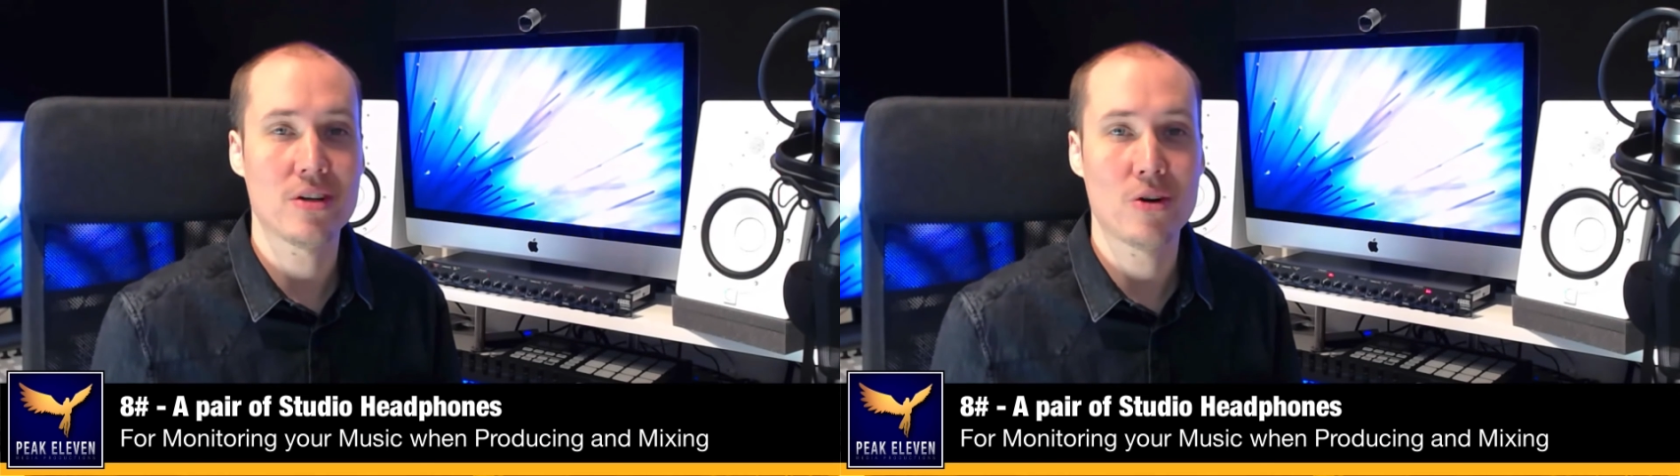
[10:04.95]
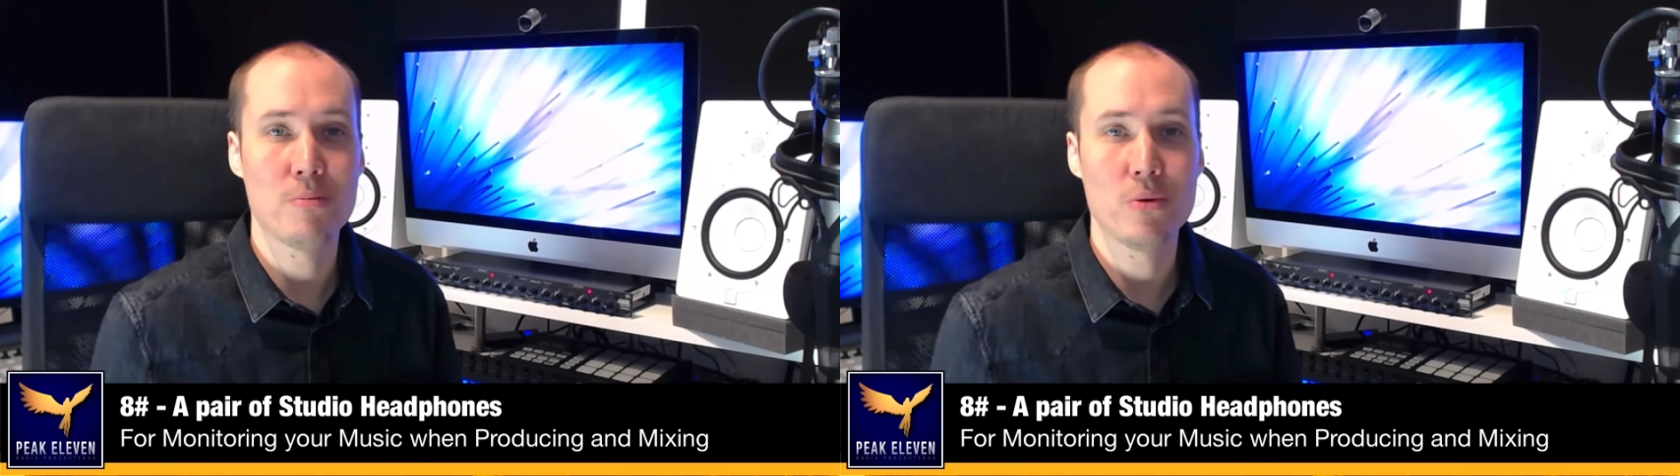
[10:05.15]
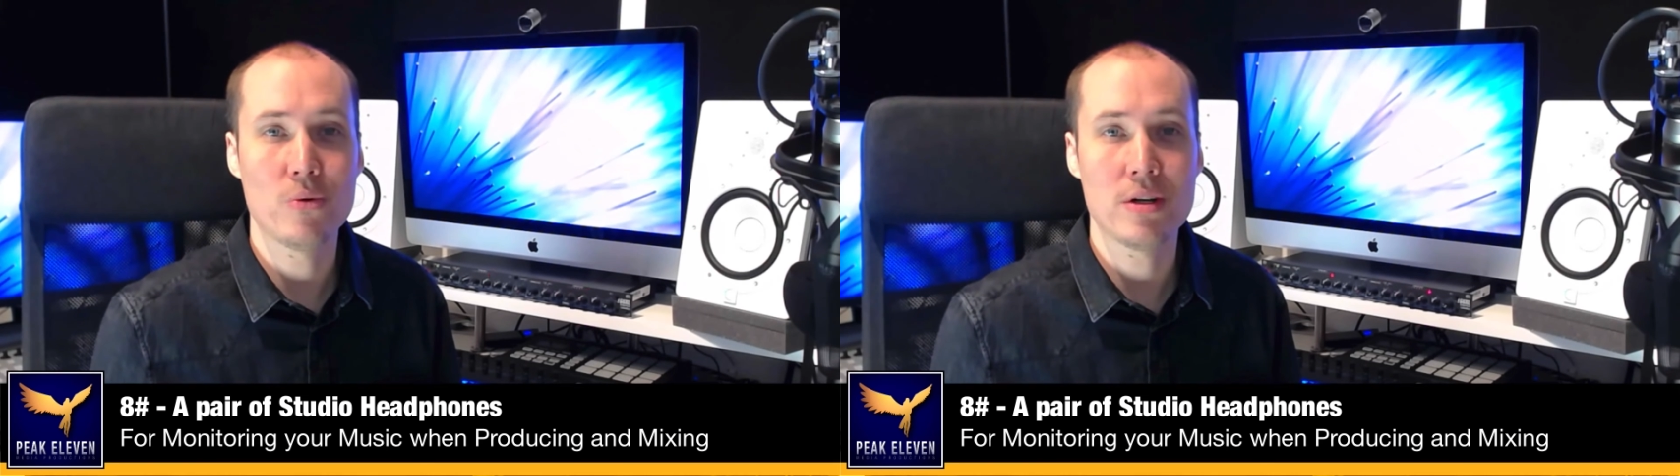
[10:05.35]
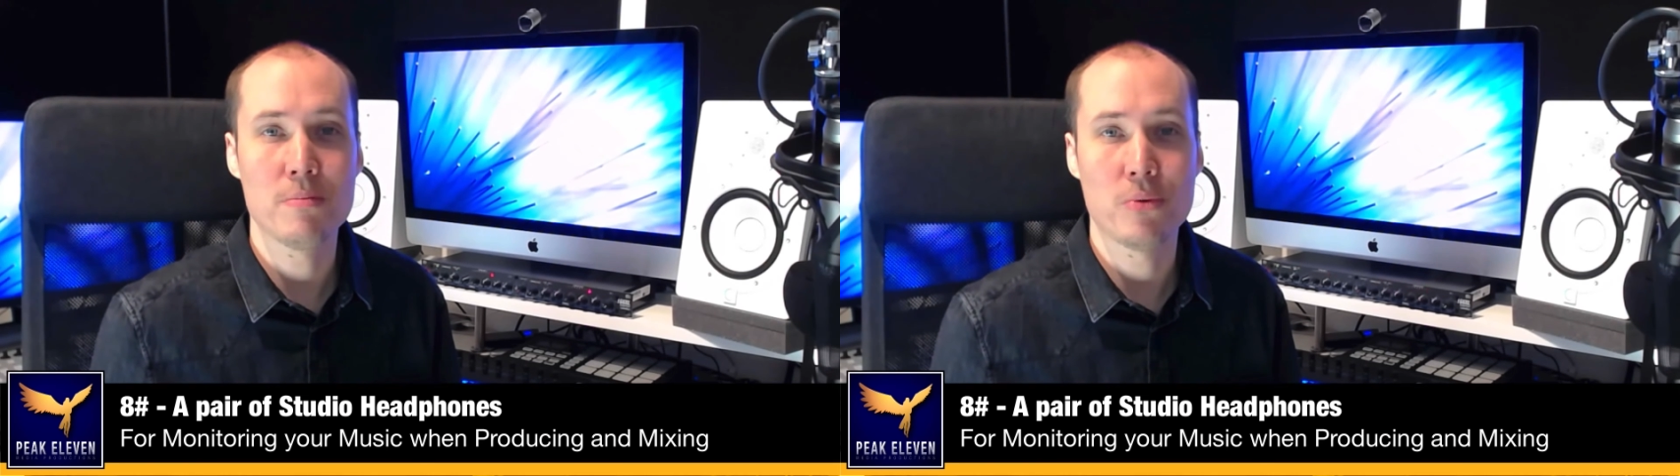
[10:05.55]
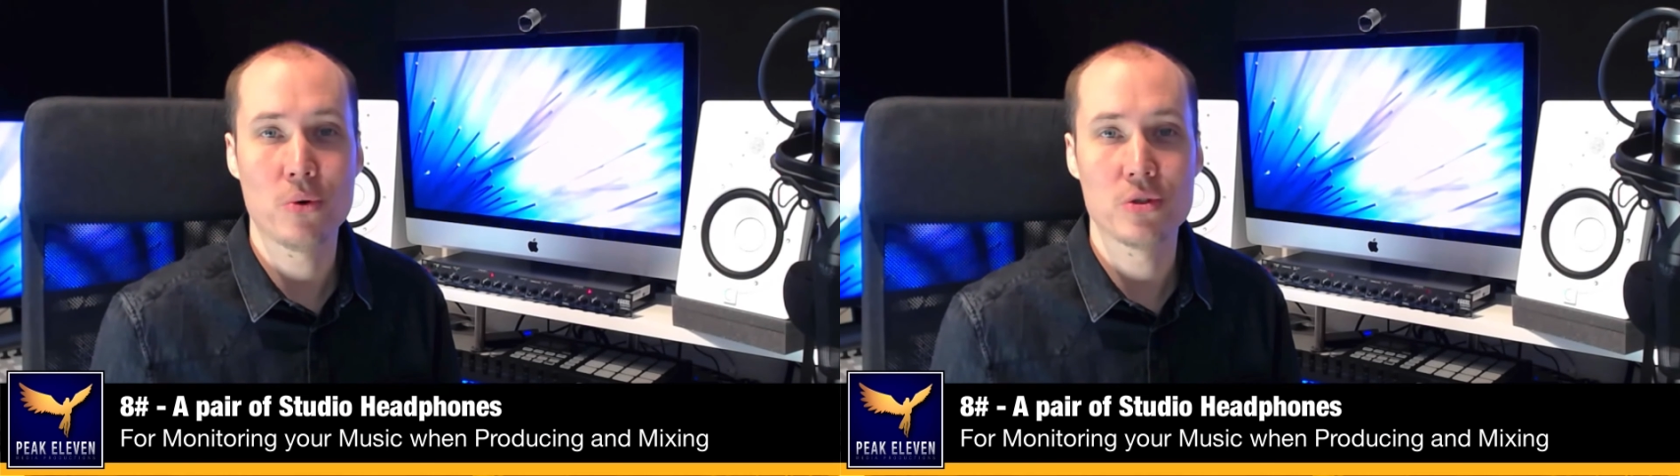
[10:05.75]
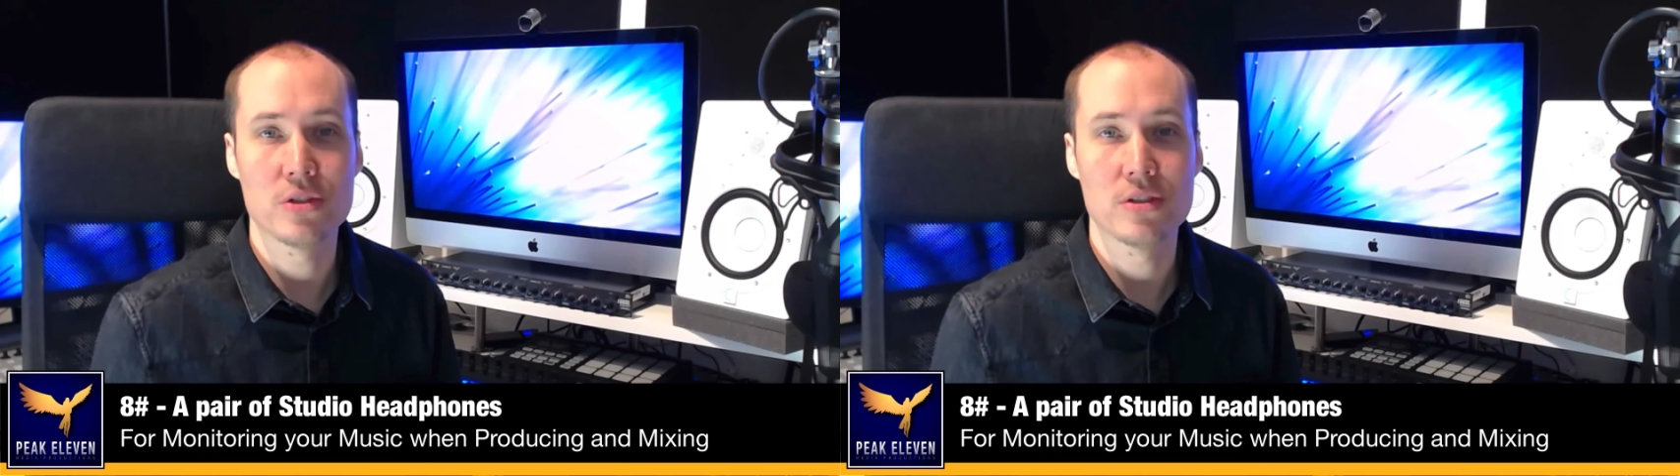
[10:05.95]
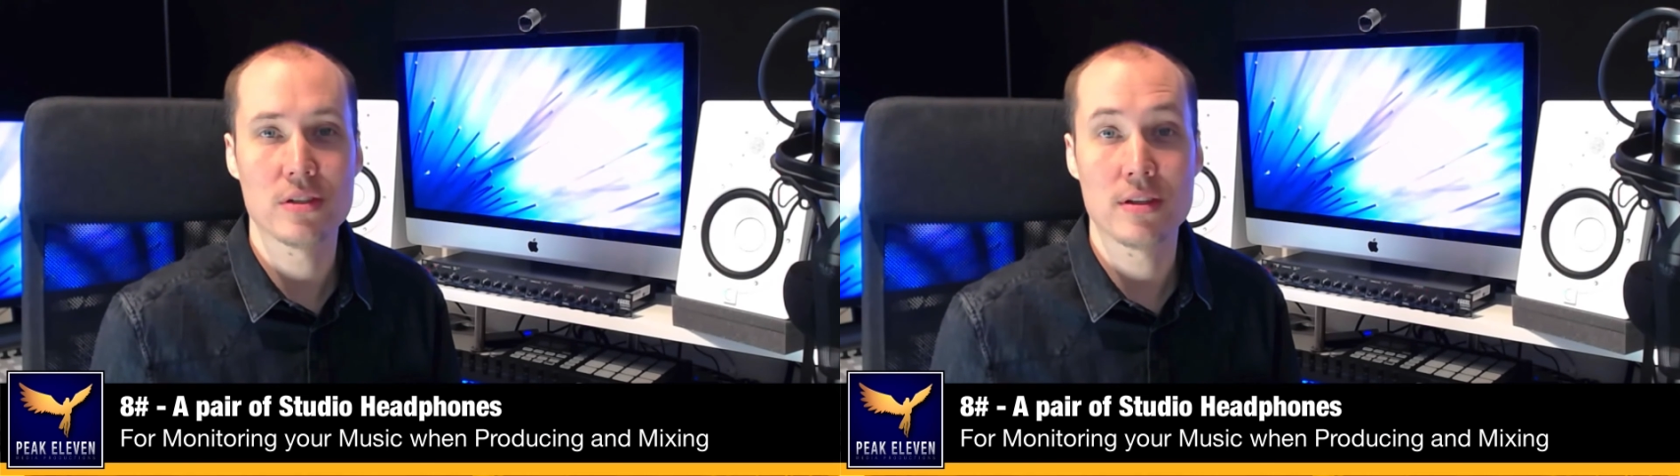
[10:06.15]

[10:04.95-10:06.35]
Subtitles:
are more important